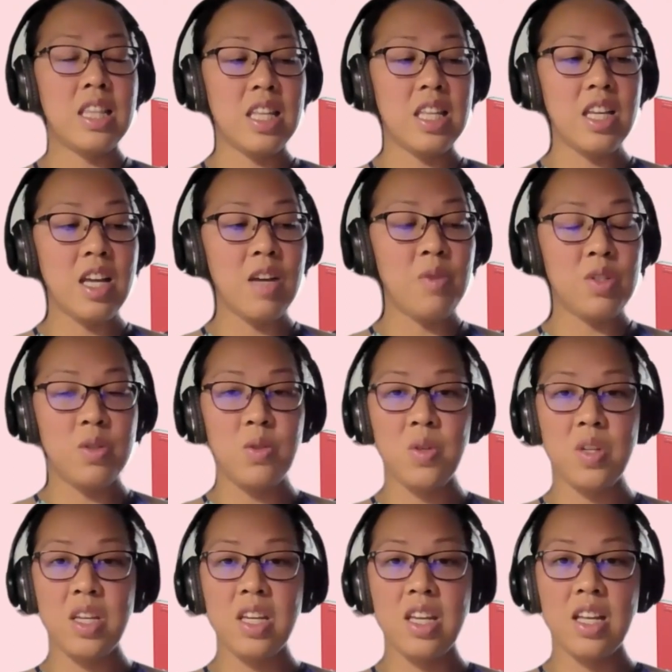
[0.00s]
think I was
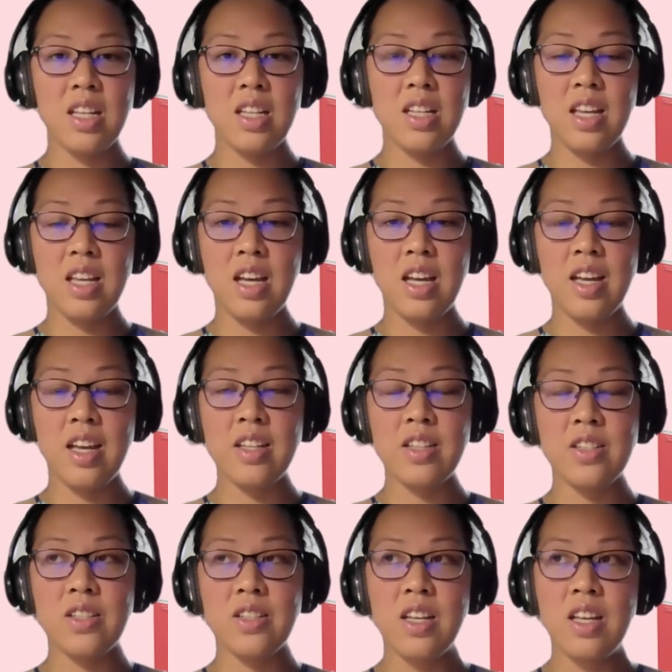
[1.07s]
looking at the
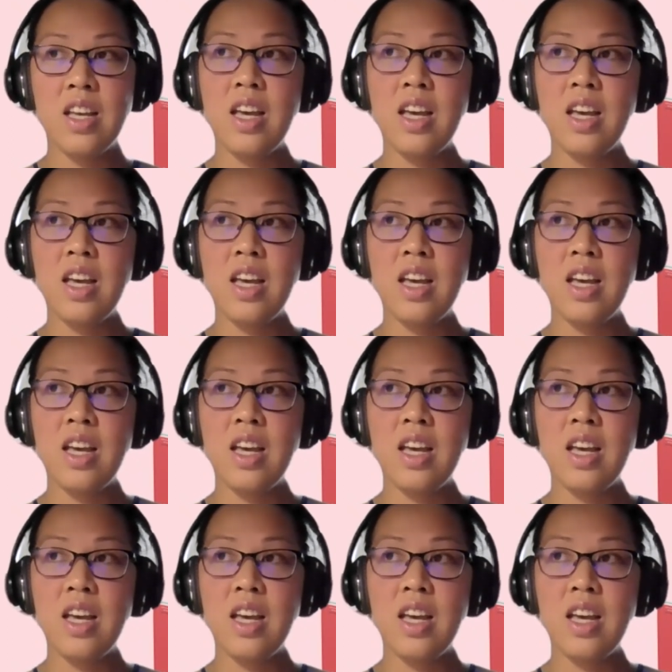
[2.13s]
ads